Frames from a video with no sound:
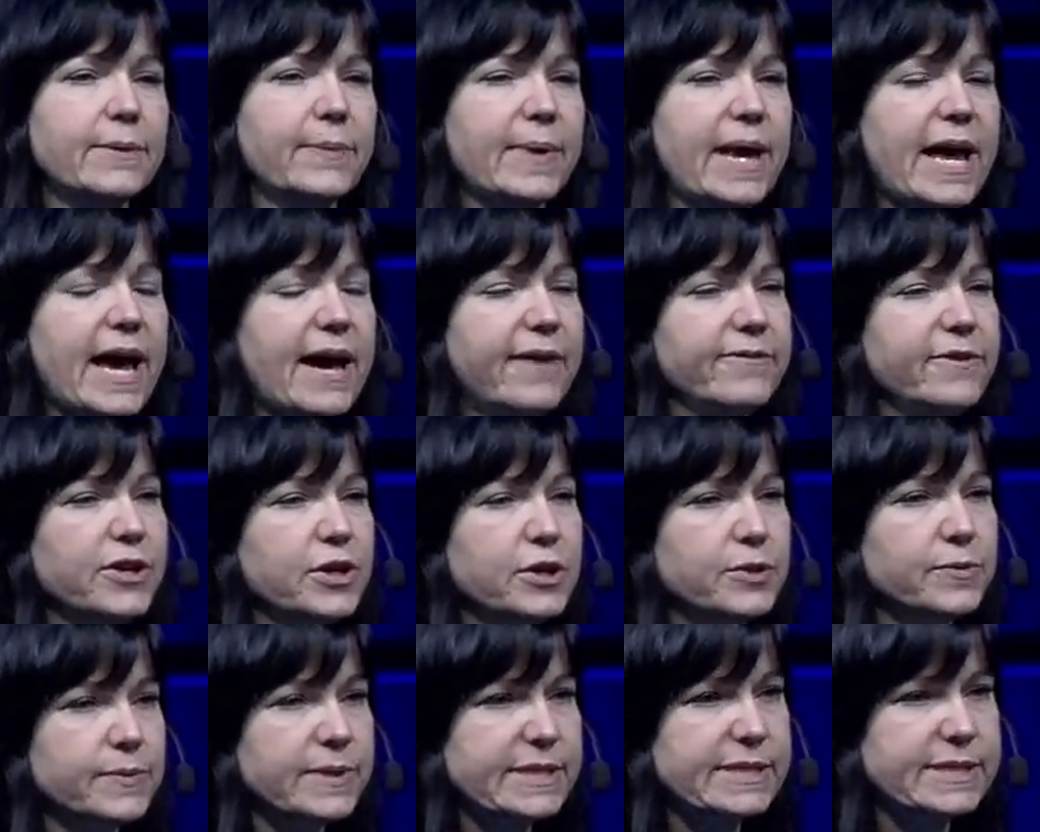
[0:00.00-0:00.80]
We have
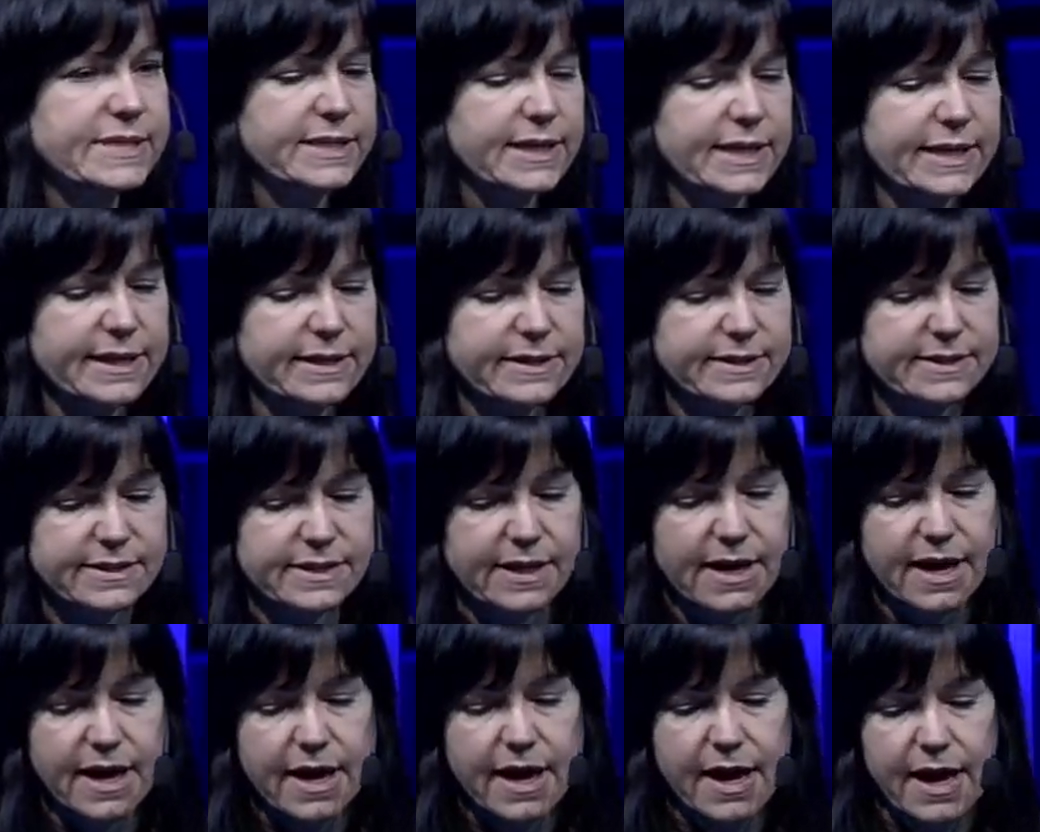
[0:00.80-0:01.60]
heuristics.
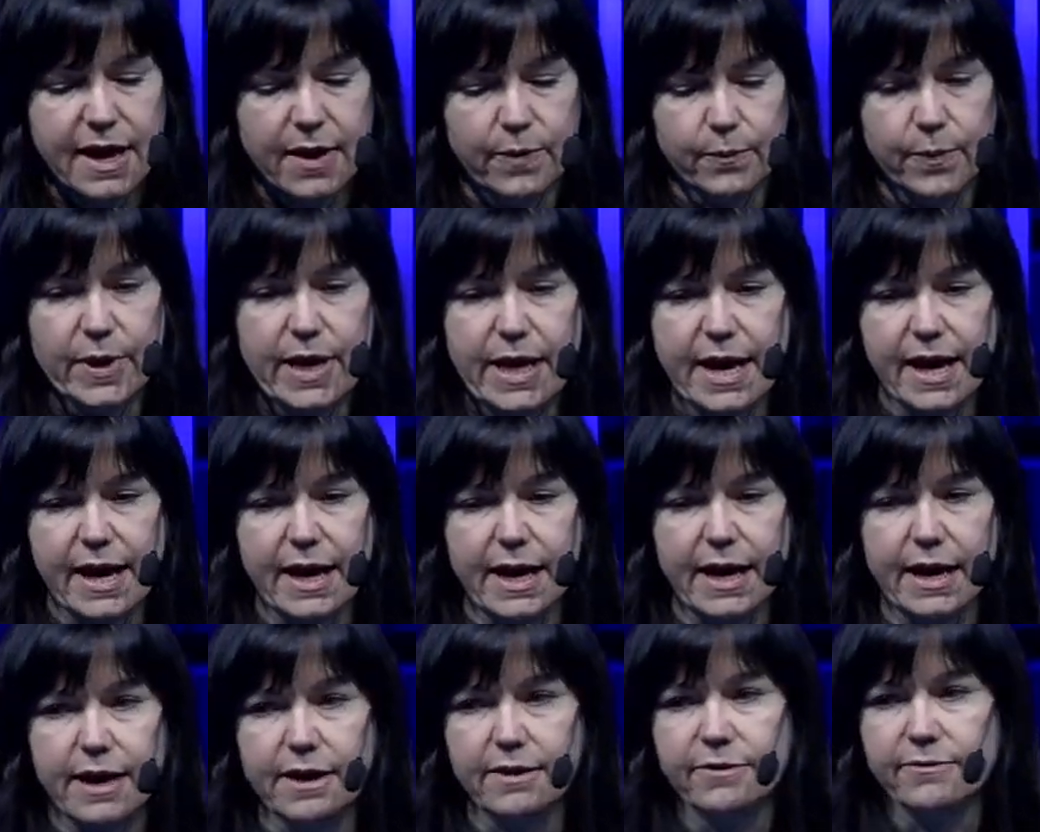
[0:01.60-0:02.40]
We
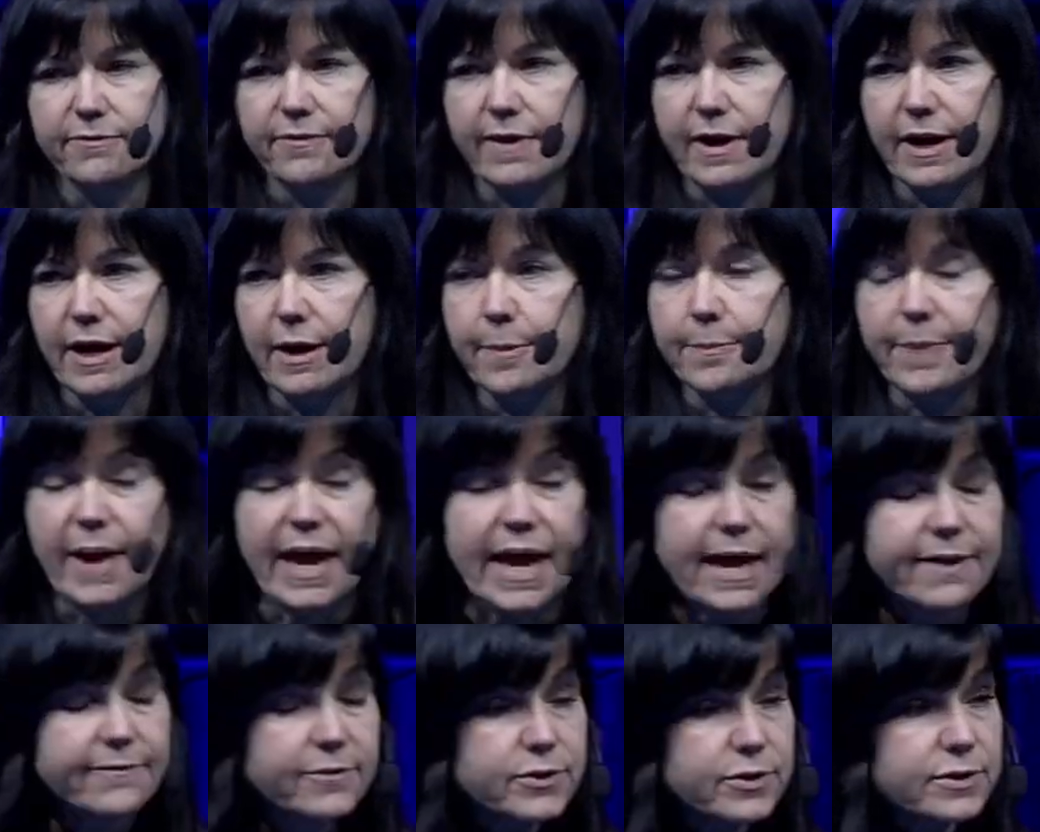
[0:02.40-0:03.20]
have
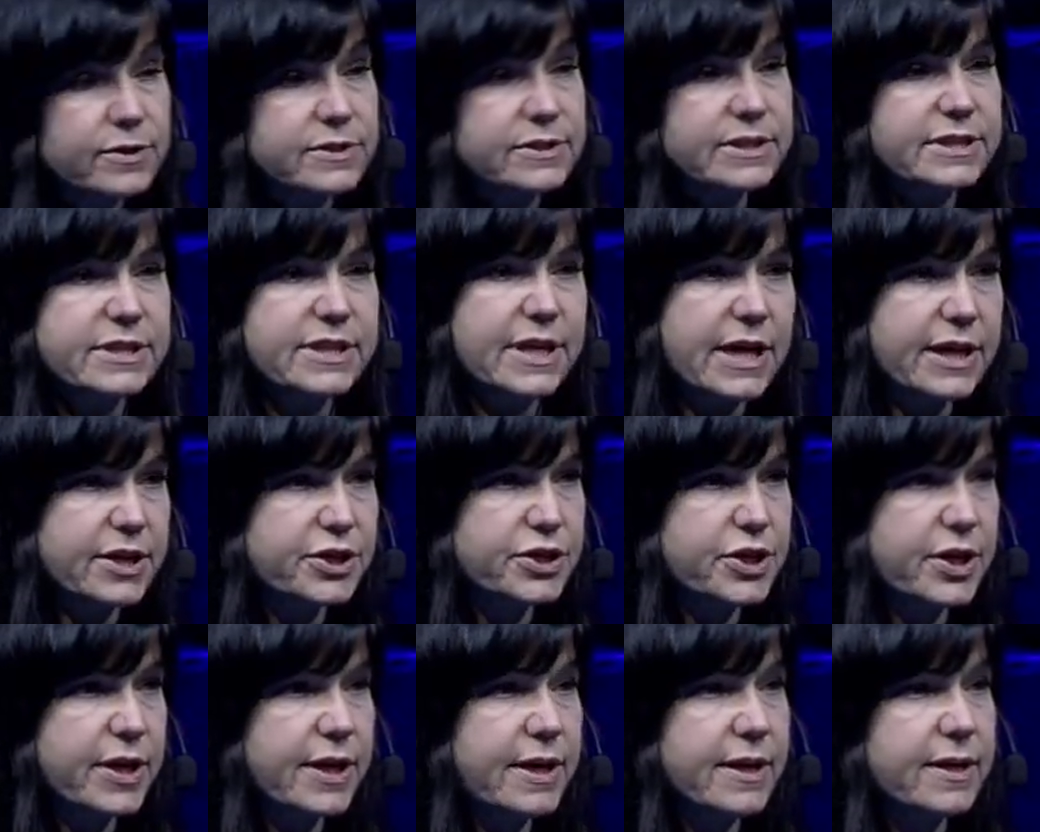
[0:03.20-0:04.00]
behavioral
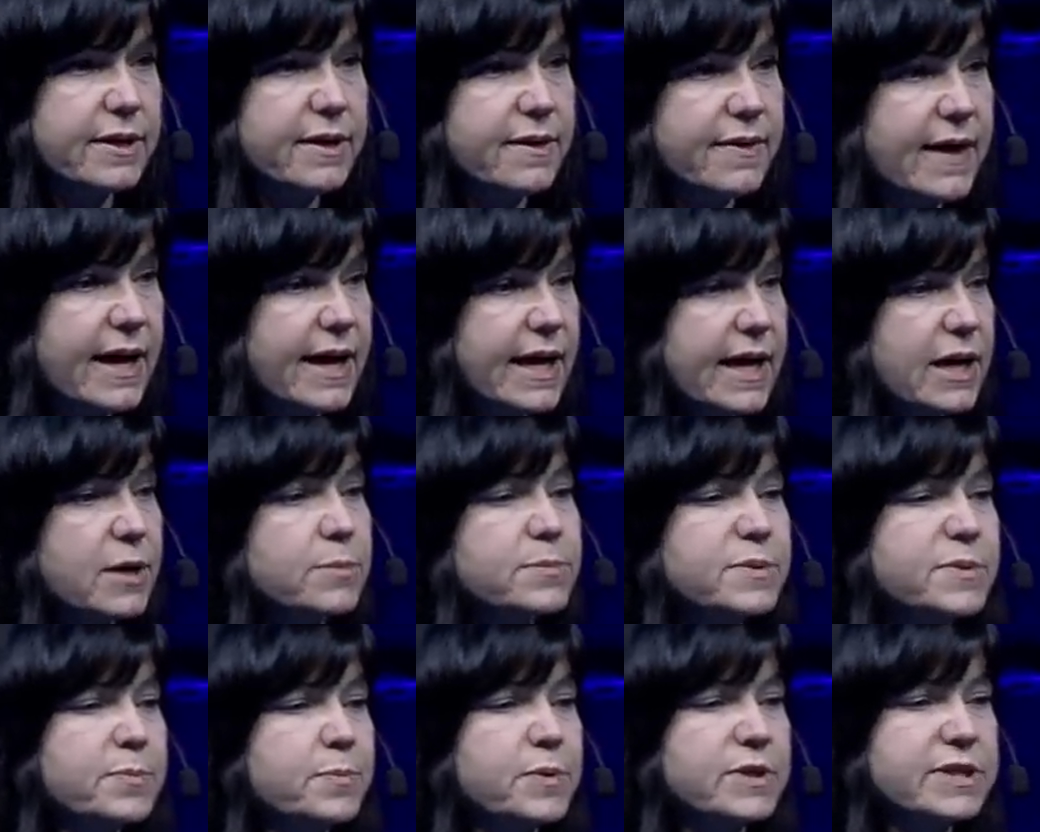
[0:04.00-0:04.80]
detection that
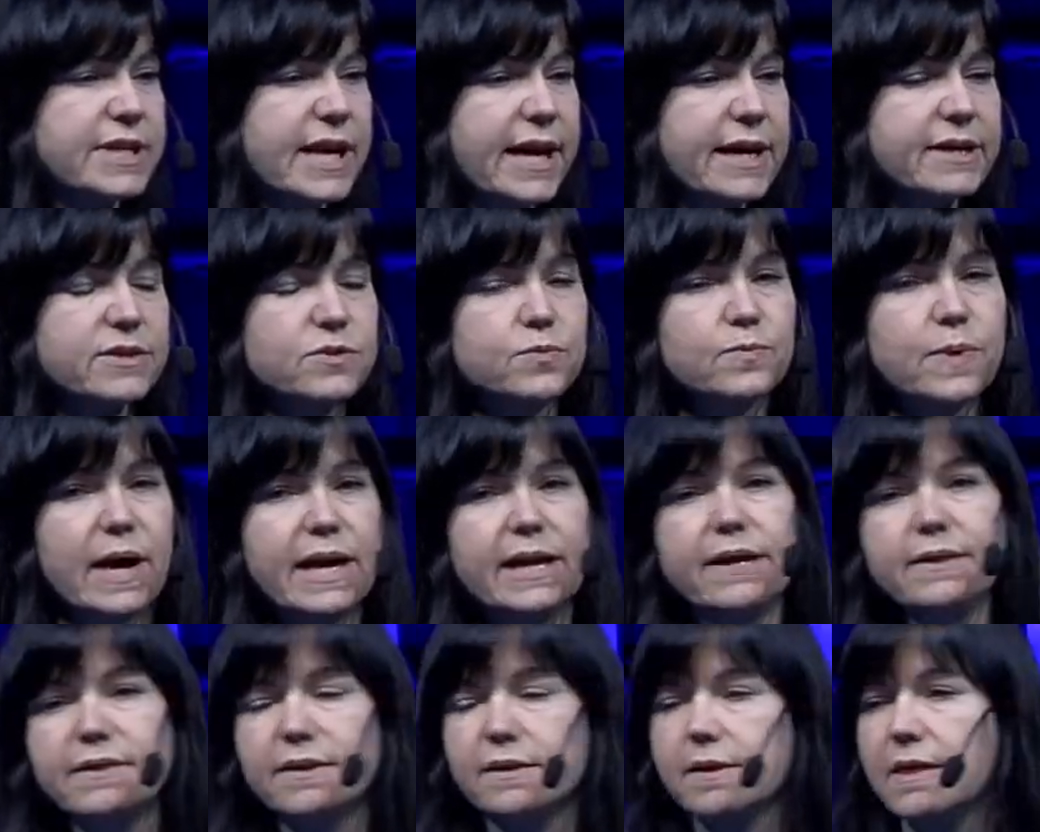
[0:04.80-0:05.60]
helps protect
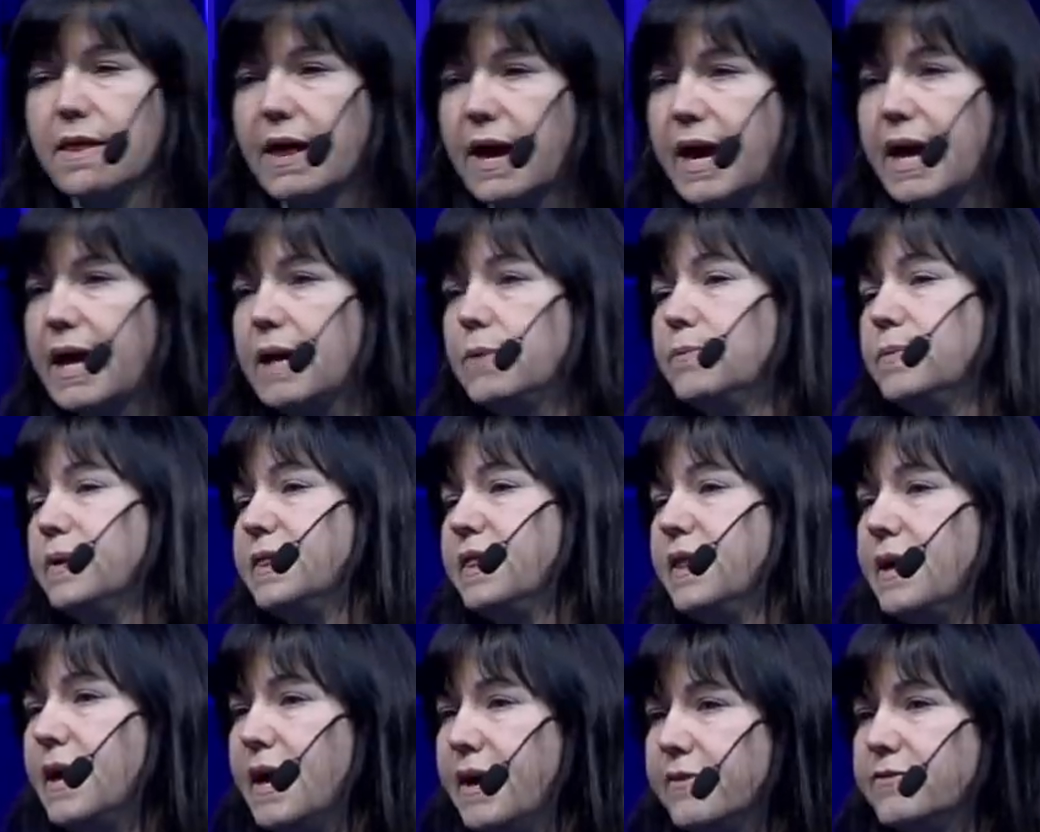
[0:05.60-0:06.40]
right at the client
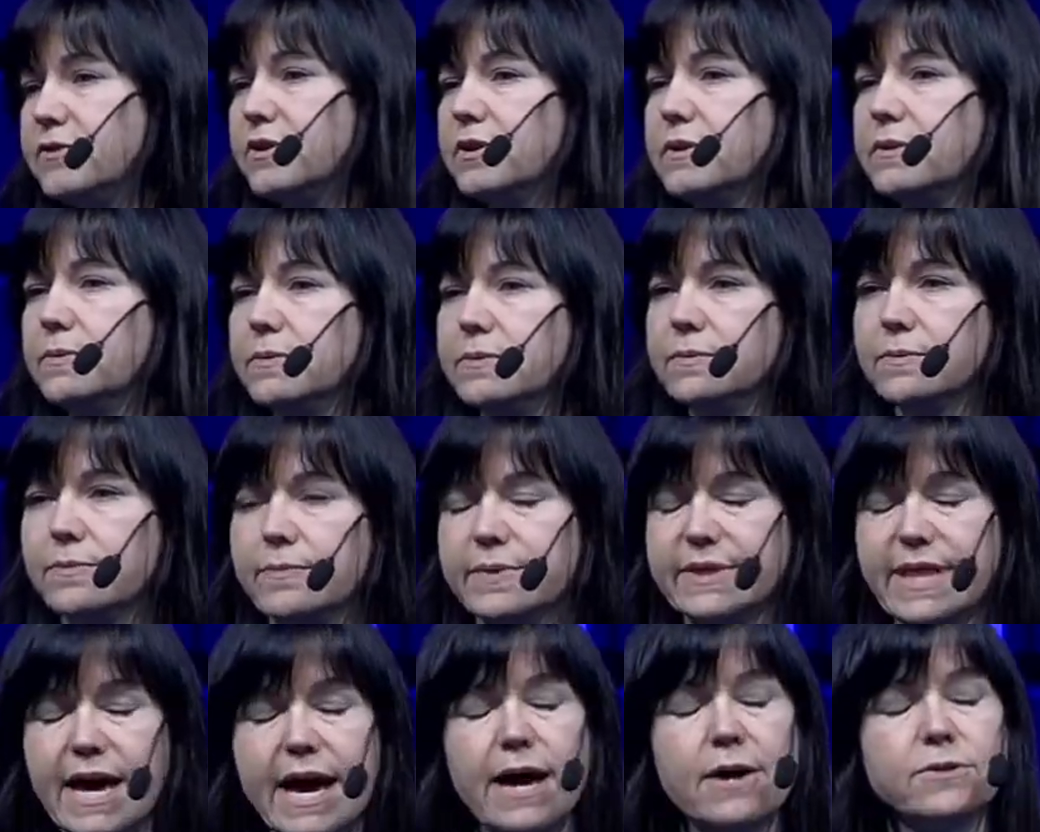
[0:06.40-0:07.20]

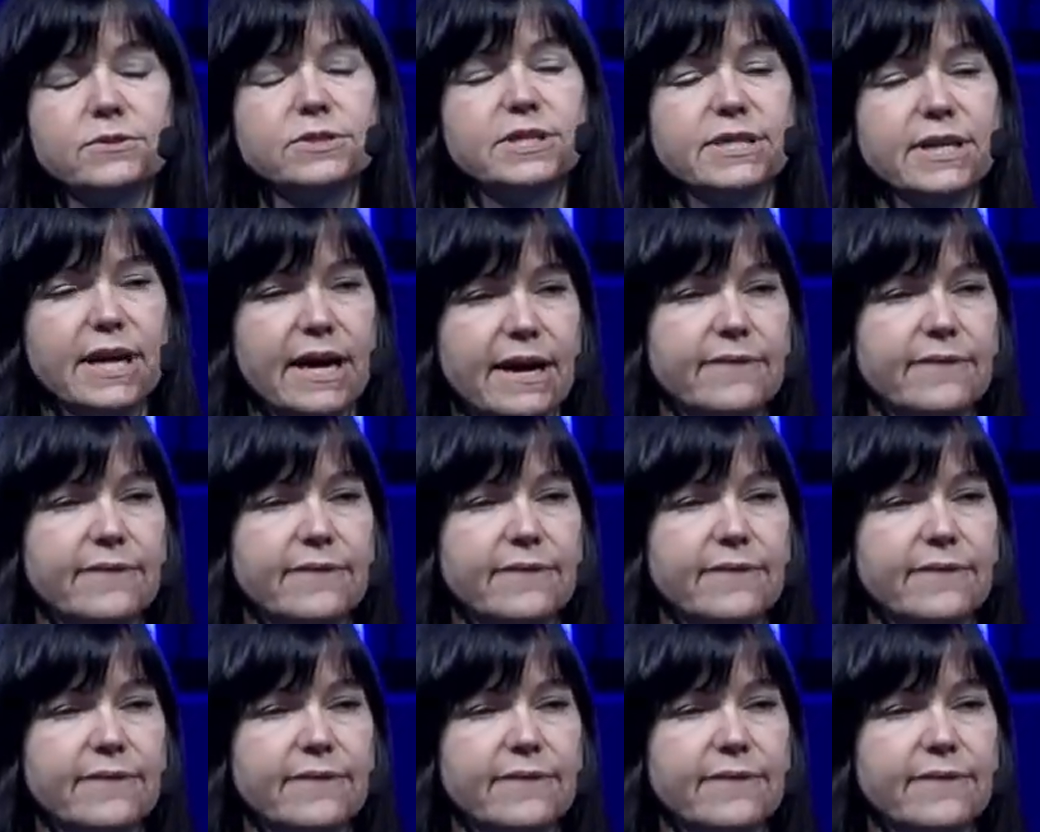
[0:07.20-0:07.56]
without